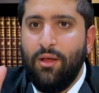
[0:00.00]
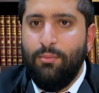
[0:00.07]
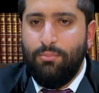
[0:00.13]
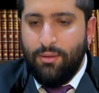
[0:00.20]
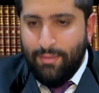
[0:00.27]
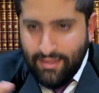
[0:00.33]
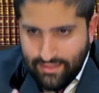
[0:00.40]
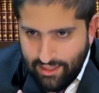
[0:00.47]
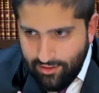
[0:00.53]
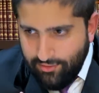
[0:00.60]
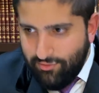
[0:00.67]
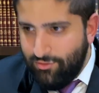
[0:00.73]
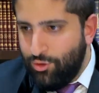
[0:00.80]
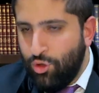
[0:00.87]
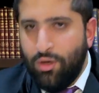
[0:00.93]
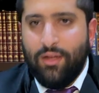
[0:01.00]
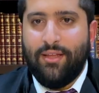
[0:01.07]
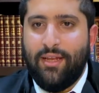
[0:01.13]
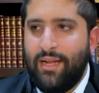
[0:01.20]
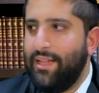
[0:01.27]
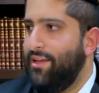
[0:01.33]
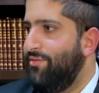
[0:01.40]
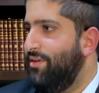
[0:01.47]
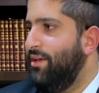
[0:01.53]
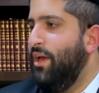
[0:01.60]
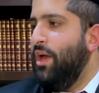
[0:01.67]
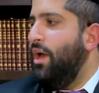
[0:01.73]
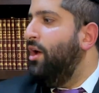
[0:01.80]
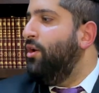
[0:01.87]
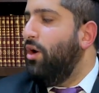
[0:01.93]
But myself, Yonatan Halevy,
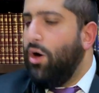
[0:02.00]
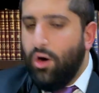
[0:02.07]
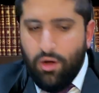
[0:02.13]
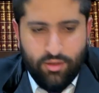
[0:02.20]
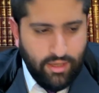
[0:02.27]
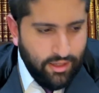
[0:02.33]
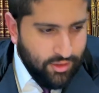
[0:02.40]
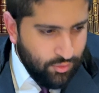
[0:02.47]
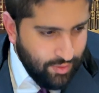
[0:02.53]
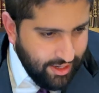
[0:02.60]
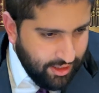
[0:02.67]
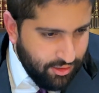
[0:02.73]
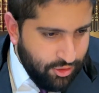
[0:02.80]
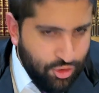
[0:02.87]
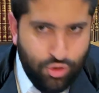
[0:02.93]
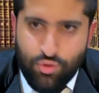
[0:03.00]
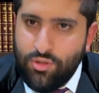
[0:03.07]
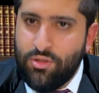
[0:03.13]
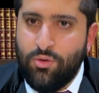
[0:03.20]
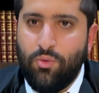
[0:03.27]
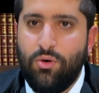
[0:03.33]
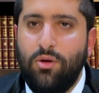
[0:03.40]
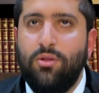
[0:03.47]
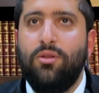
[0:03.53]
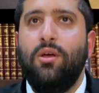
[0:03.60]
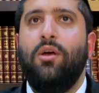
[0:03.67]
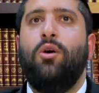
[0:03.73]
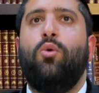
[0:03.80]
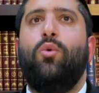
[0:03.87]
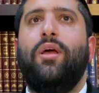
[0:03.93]
and all the other regular Jews in the world,
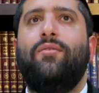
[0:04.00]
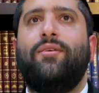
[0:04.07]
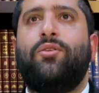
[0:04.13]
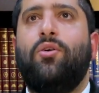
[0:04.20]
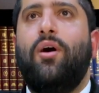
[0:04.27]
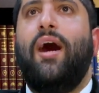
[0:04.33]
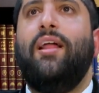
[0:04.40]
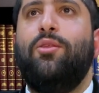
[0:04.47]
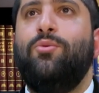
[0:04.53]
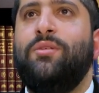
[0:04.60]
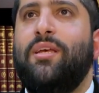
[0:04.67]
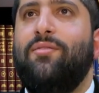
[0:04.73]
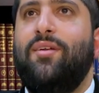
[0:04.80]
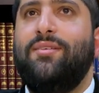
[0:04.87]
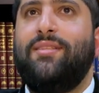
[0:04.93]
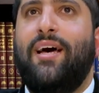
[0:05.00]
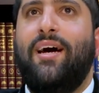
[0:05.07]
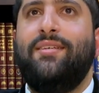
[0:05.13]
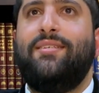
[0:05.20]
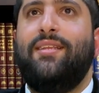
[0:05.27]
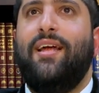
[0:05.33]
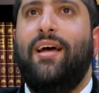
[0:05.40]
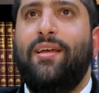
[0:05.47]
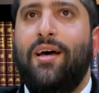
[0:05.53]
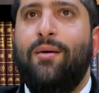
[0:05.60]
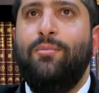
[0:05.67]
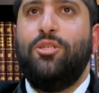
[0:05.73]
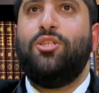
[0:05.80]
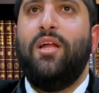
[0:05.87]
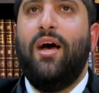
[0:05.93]
we have a Torah that was given us to Har Sinai, a
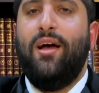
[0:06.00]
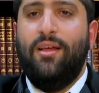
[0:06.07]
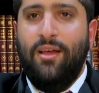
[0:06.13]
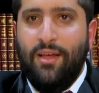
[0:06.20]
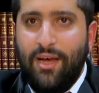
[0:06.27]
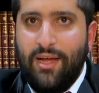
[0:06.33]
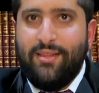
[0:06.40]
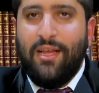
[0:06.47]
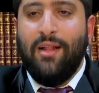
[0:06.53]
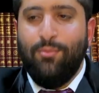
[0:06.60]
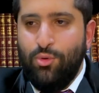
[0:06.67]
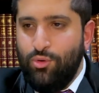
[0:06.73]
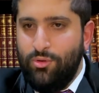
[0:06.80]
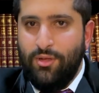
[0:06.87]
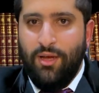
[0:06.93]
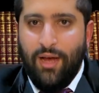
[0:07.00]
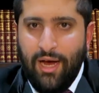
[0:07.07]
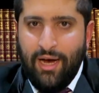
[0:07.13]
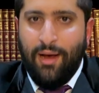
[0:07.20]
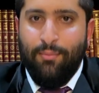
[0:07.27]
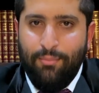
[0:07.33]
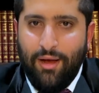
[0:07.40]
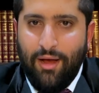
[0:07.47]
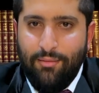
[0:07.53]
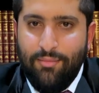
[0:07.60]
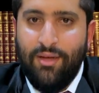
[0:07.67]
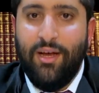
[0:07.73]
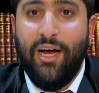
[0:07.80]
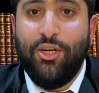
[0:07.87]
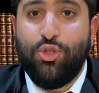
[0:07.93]
Mishnah, a Talmud, a Rambam,
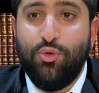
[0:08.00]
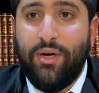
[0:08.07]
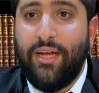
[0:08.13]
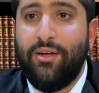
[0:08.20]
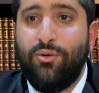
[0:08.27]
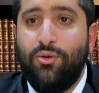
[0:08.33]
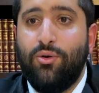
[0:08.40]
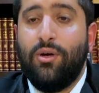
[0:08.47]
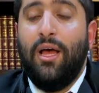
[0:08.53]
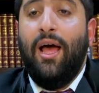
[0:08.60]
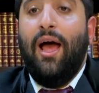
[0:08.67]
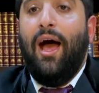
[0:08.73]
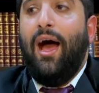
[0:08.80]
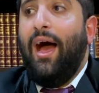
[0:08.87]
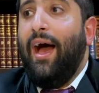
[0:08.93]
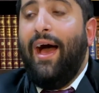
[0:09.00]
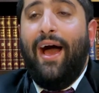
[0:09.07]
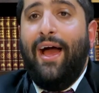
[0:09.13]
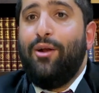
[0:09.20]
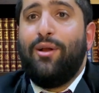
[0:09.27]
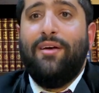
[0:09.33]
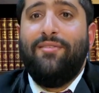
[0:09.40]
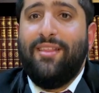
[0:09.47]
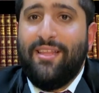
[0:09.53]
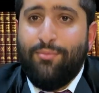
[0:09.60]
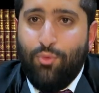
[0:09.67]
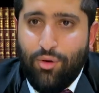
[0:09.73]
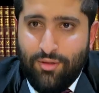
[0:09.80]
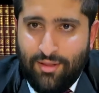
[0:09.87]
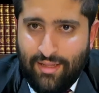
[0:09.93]
a Shulchan Aruch. I don't have anything
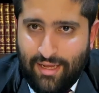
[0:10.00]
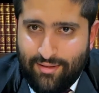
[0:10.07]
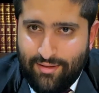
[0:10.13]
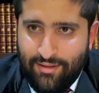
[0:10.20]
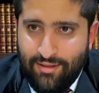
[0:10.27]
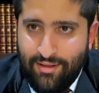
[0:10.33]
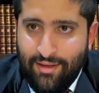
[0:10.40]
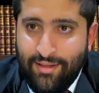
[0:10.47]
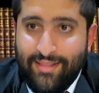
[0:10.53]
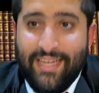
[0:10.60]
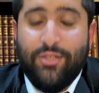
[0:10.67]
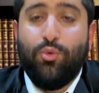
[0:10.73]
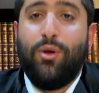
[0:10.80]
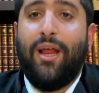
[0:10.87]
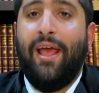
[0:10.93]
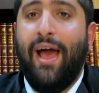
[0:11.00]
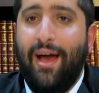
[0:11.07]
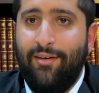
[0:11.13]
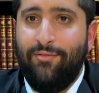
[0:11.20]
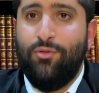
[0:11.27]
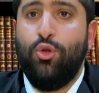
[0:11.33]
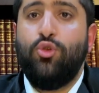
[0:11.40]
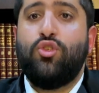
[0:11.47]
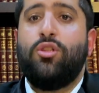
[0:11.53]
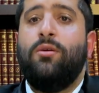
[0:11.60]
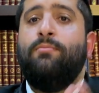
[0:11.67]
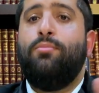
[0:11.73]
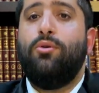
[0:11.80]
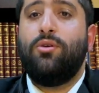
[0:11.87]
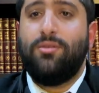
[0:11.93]
more than that. That's what I have. Those are the
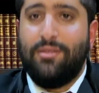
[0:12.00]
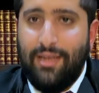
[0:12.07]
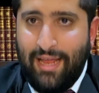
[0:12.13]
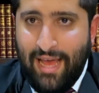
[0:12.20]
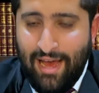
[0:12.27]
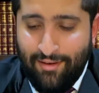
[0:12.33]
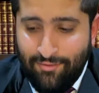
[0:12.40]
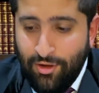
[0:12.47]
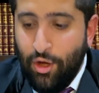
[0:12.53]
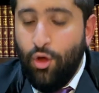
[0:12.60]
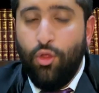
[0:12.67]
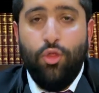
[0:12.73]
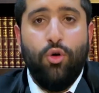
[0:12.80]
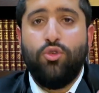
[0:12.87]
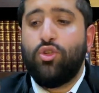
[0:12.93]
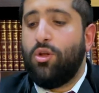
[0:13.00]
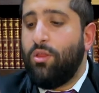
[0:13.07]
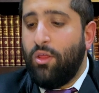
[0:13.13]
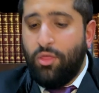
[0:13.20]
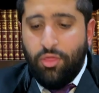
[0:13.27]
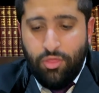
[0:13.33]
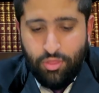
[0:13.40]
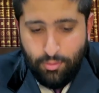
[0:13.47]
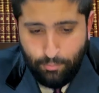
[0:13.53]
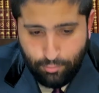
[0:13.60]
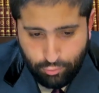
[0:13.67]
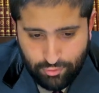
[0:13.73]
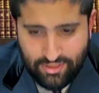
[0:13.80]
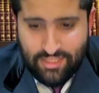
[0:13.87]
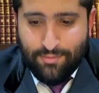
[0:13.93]
books that I have. Those are the th
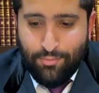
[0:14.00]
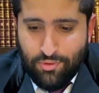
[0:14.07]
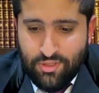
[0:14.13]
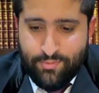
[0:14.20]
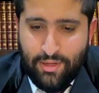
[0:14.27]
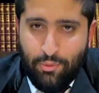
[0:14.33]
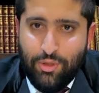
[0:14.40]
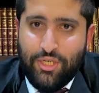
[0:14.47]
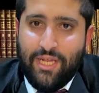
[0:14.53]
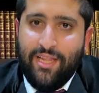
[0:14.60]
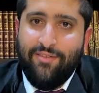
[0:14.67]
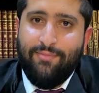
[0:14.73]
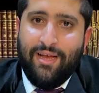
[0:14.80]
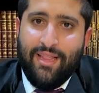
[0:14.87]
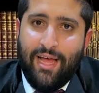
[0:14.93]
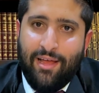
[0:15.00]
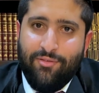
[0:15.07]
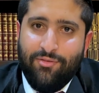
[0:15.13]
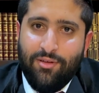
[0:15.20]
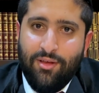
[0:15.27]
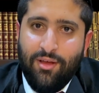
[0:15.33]
principles by which I live my life.